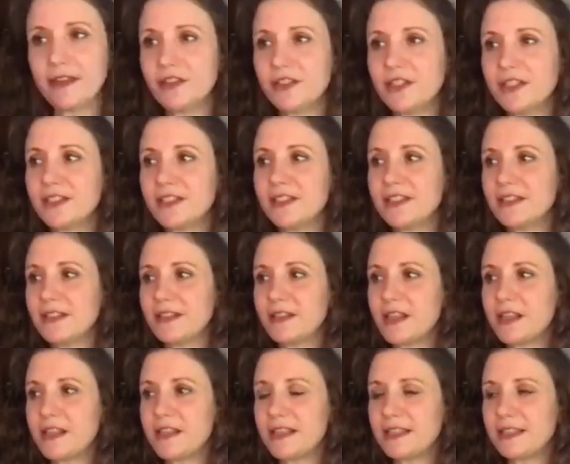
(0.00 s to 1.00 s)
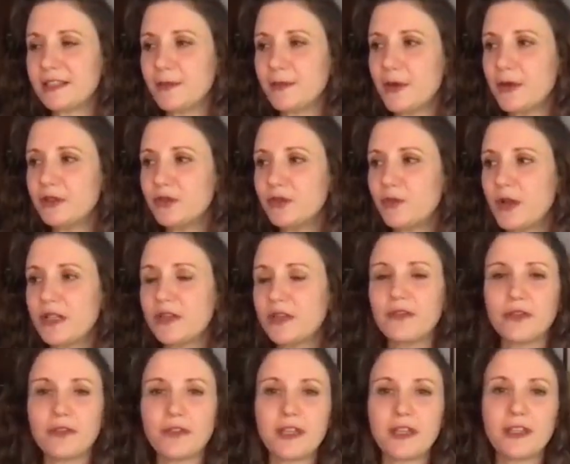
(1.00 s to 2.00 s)
just it's the most
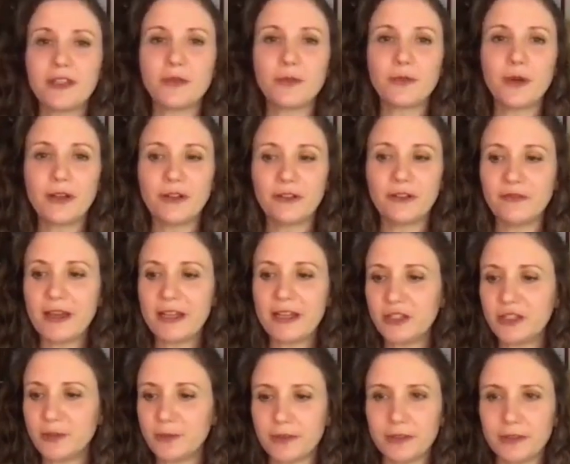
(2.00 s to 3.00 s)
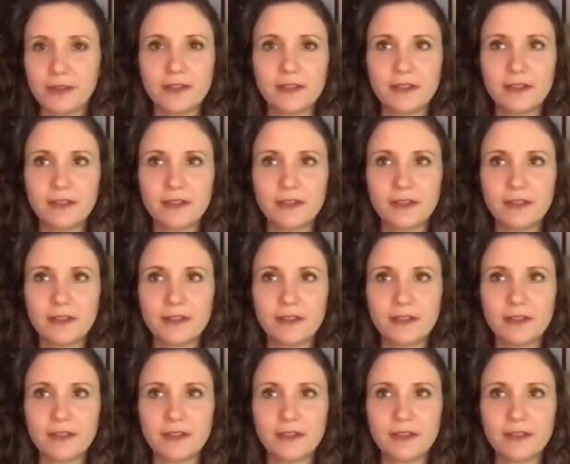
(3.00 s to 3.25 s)
wonderful thing in the world. Vegetables,